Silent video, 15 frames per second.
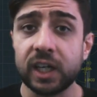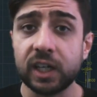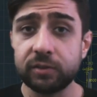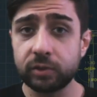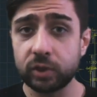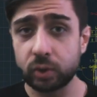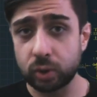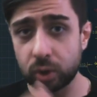
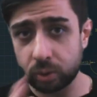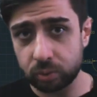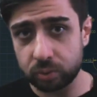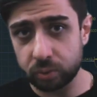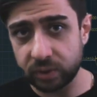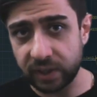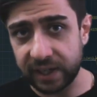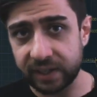If you don't
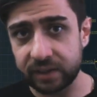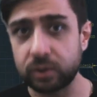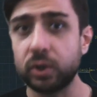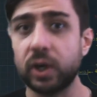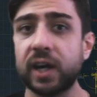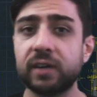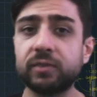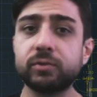do that, you
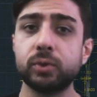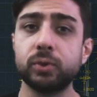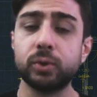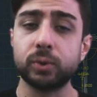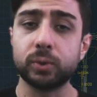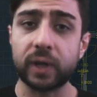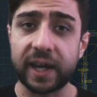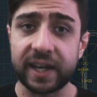have
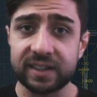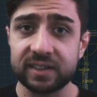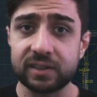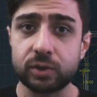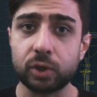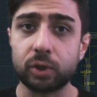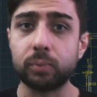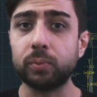to
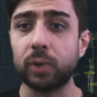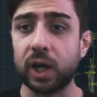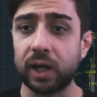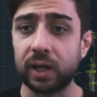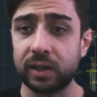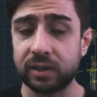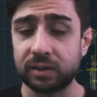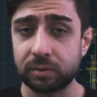edit your
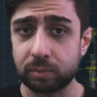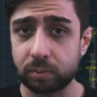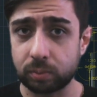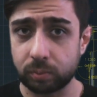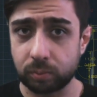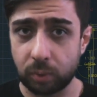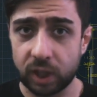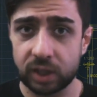
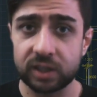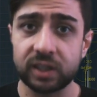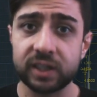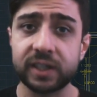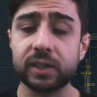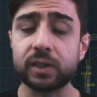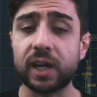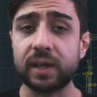
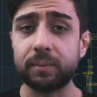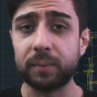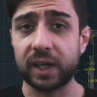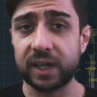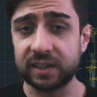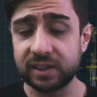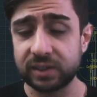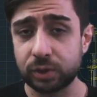modeling and
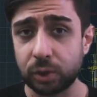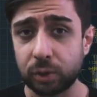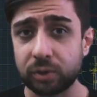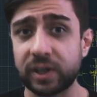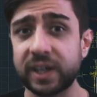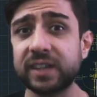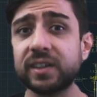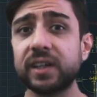edit your
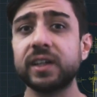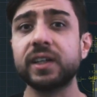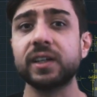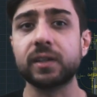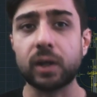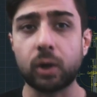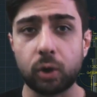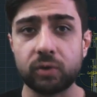
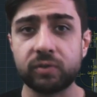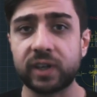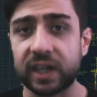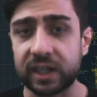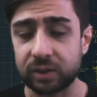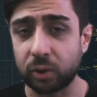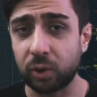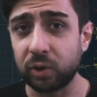rendering over
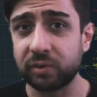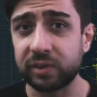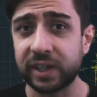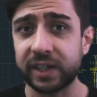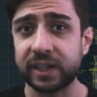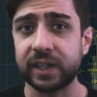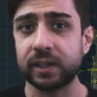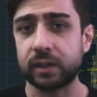and over
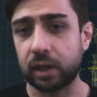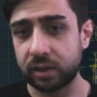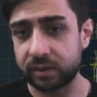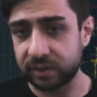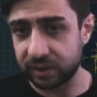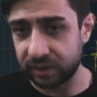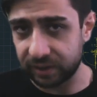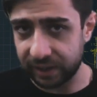again
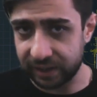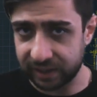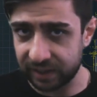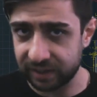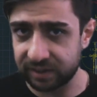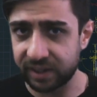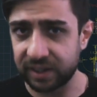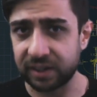until they
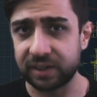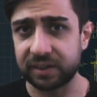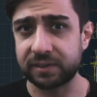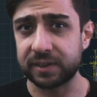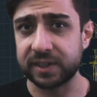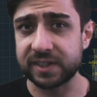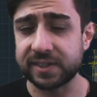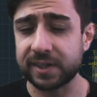get their
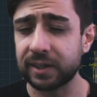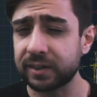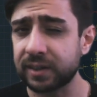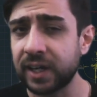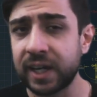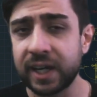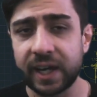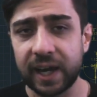result,
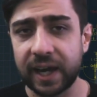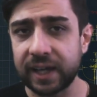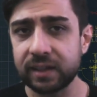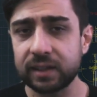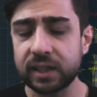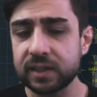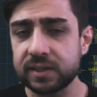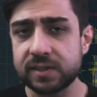
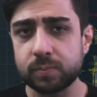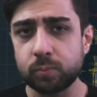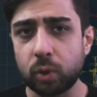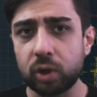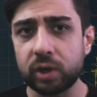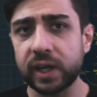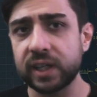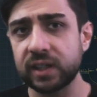and it's
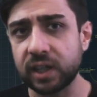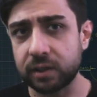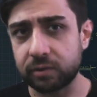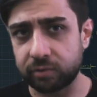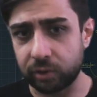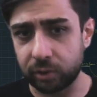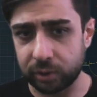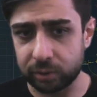more headache
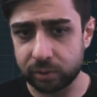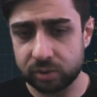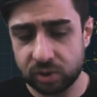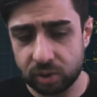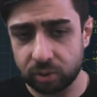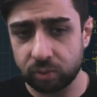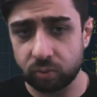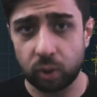for you.
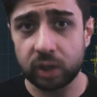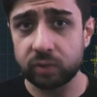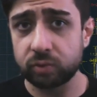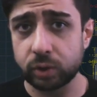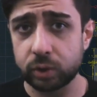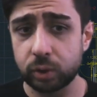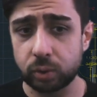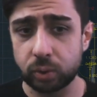So why
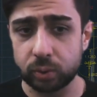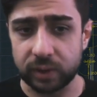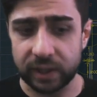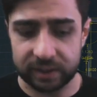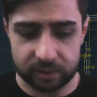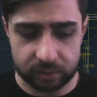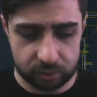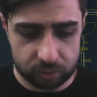would you do
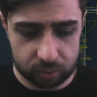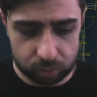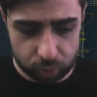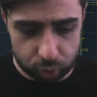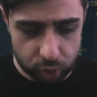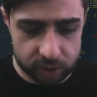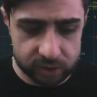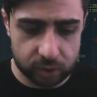that?
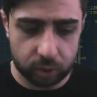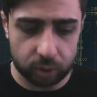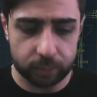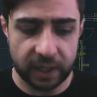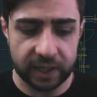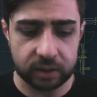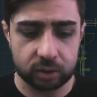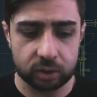Just go
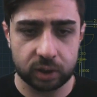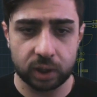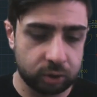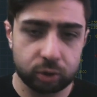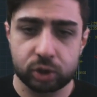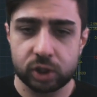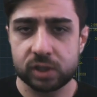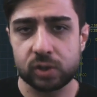back to
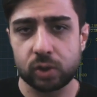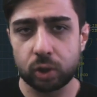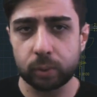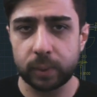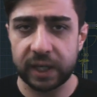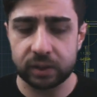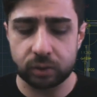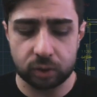
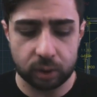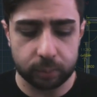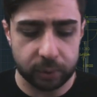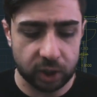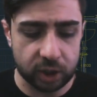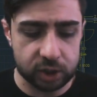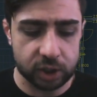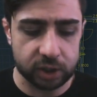the
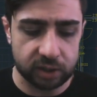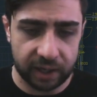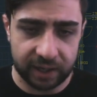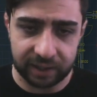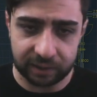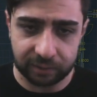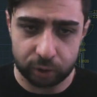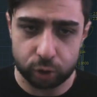project
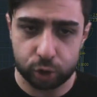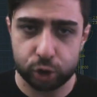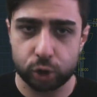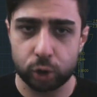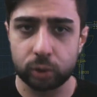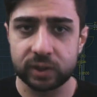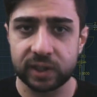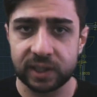and you
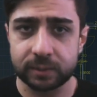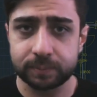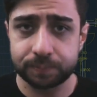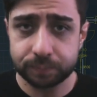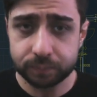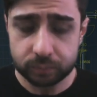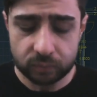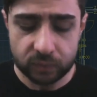show them
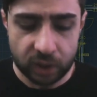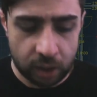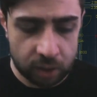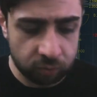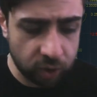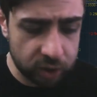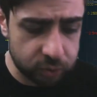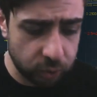
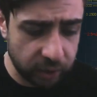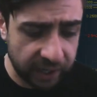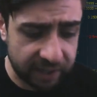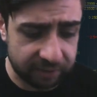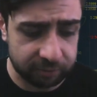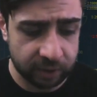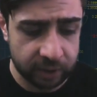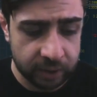what you
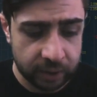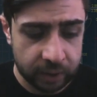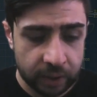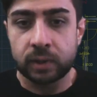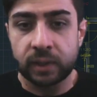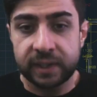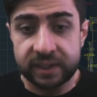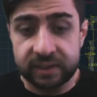have.
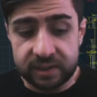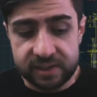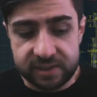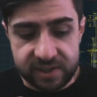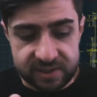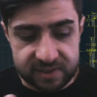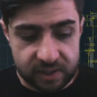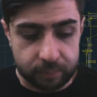In this
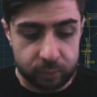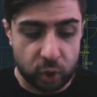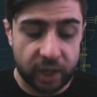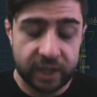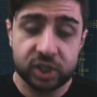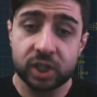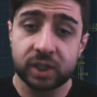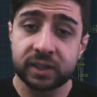step, you
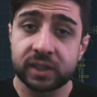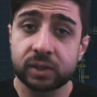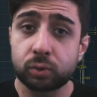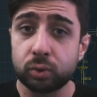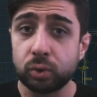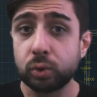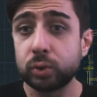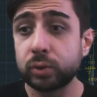actually need
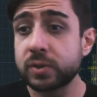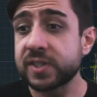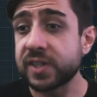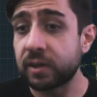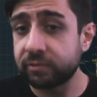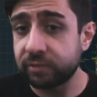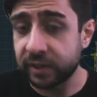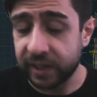to do
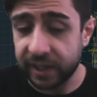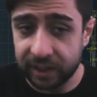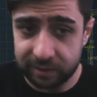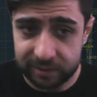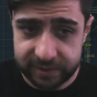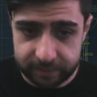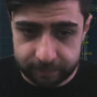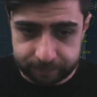something
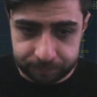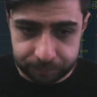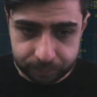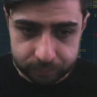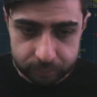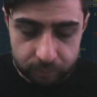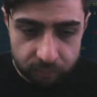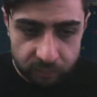else.
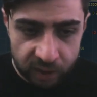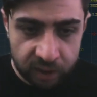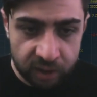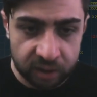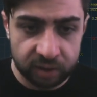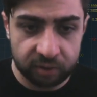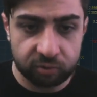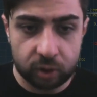
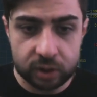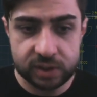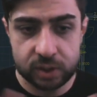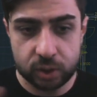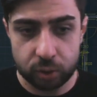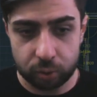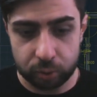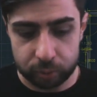Once
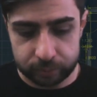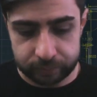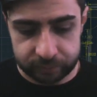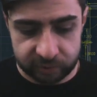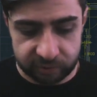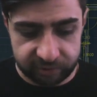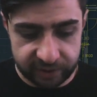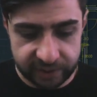you
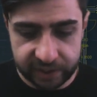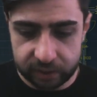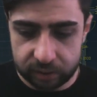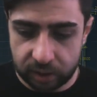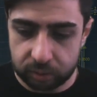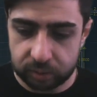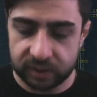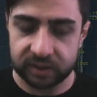figured
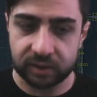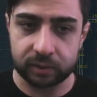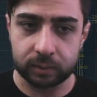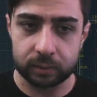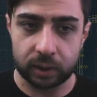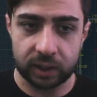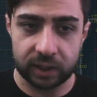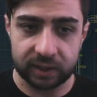out
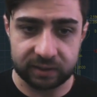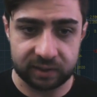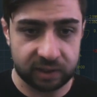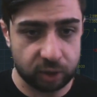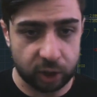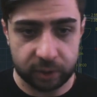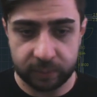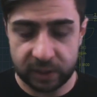that the
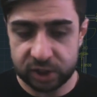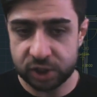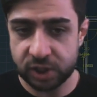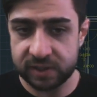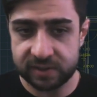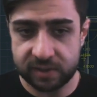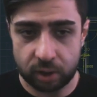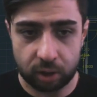
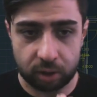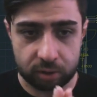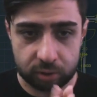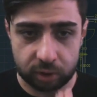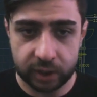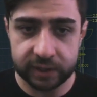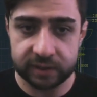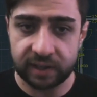dimensions are
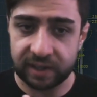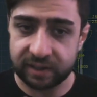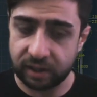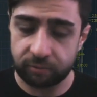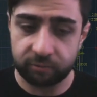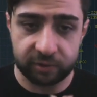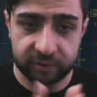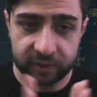right and
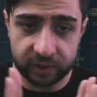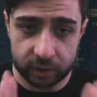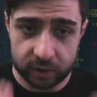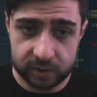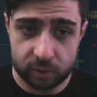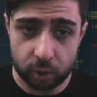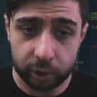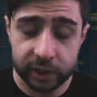everything
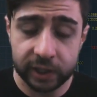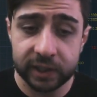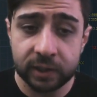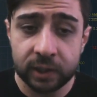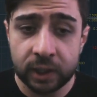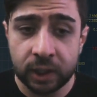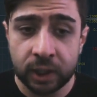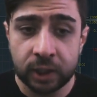is
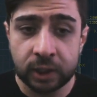okay,